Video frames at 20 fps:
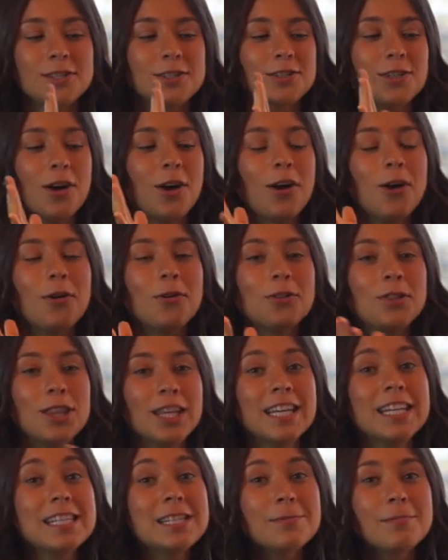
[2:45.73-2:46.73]
So
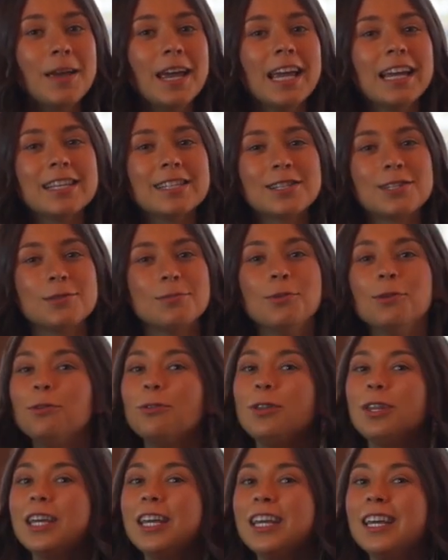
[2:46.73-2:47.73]
this makes
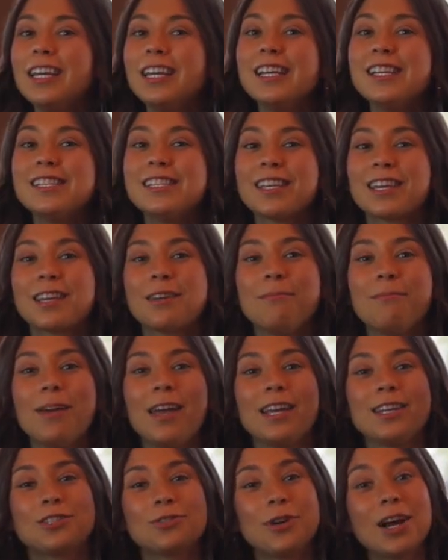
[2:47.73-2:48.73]
smoothies, it can
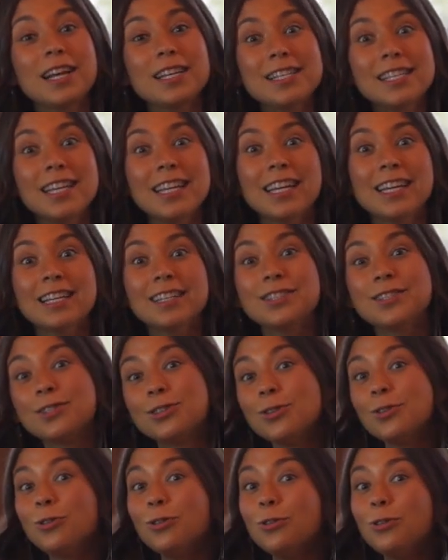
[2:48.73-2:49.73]
make dressings,
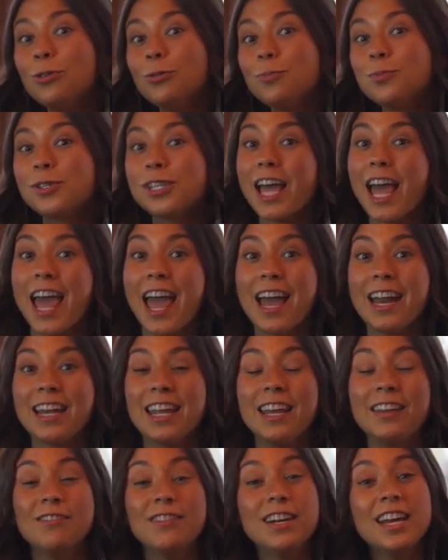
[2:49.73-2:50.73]
soups, and
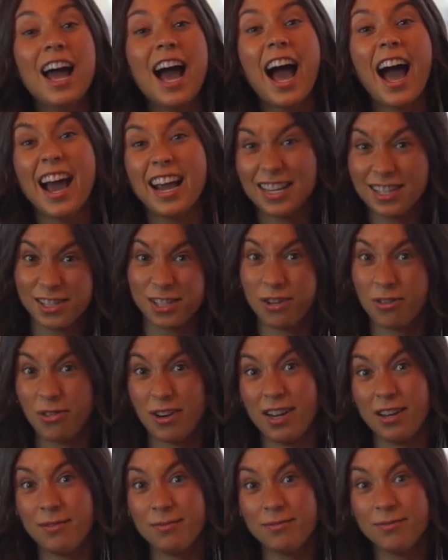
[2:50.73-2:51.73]
even ice
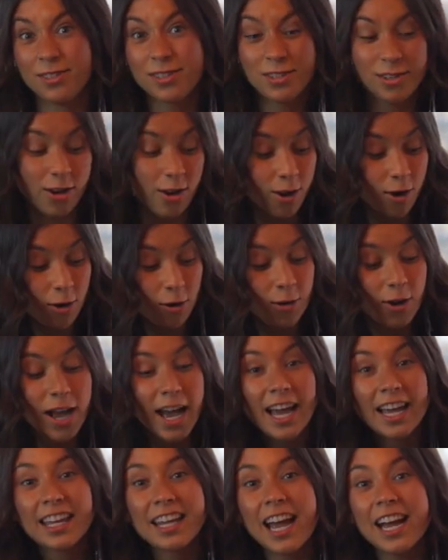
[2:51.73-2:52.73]
cream. So
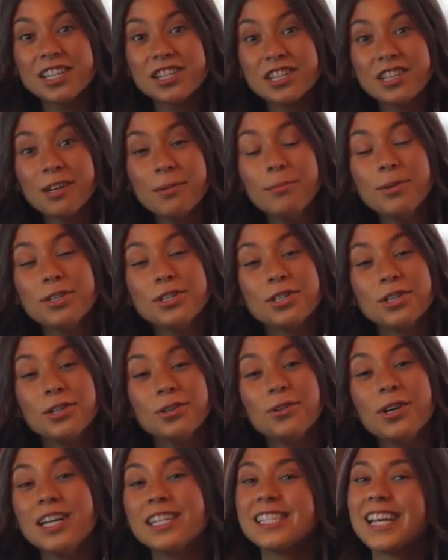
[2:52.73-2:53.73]
gadget number
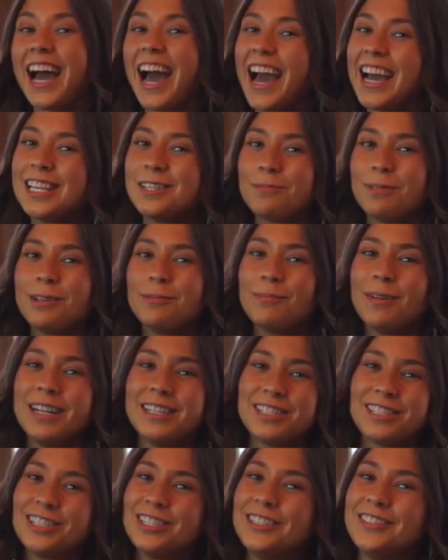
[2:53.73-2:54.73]
two is a high-speed
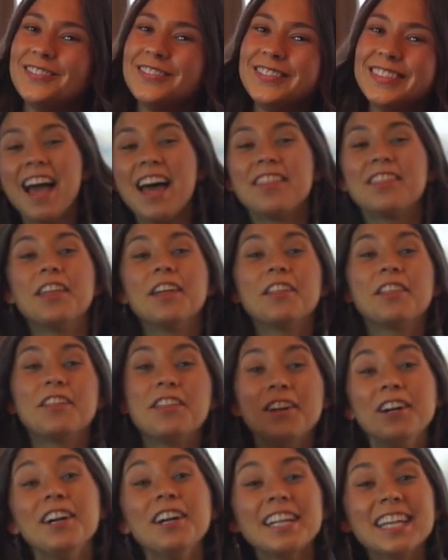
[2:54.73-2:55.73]
blender. The
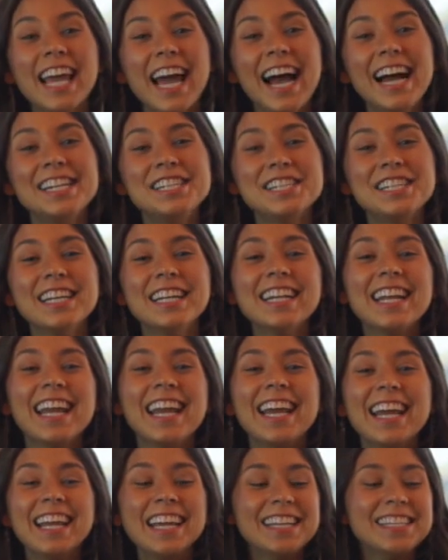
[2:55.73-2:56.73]
third gadget
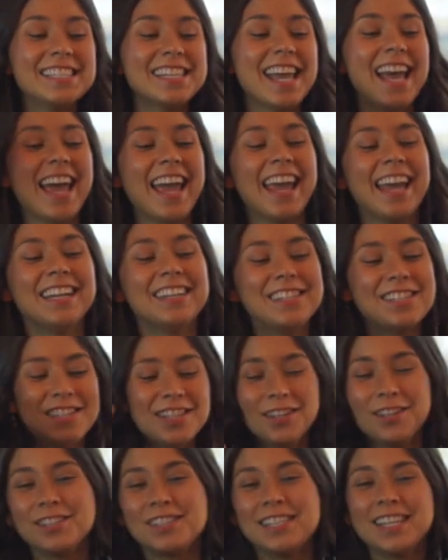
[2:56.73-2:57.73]
is a
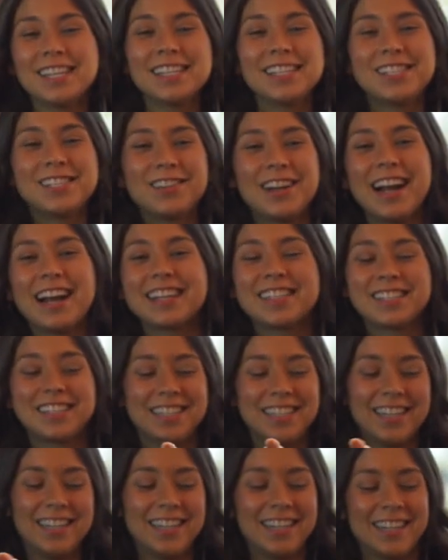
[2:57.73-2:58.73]
juice
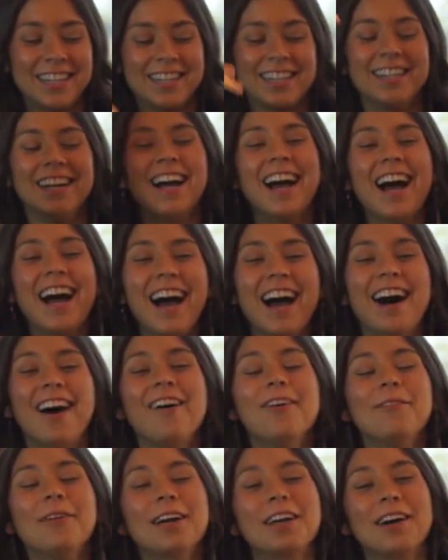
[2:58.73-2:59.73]
extractor.
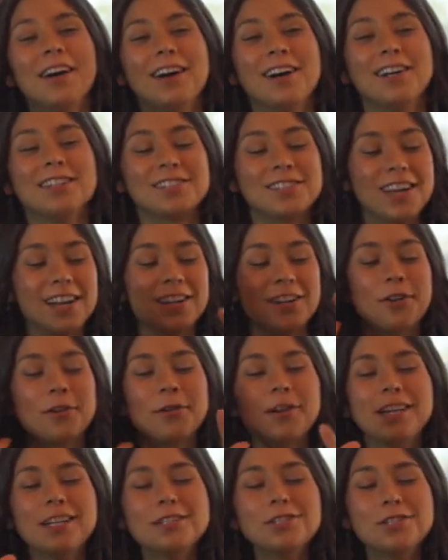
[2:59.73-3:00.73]
Oh my gosh,
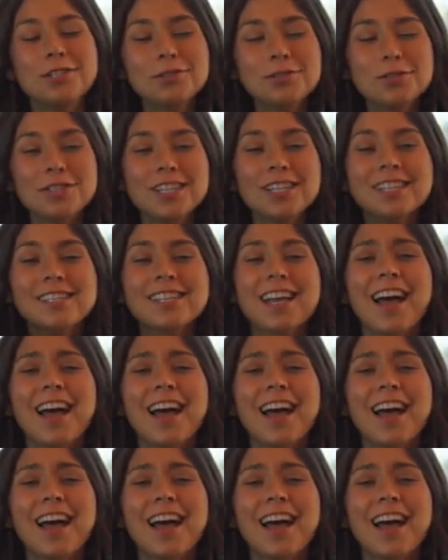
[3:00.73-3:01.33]
green juices.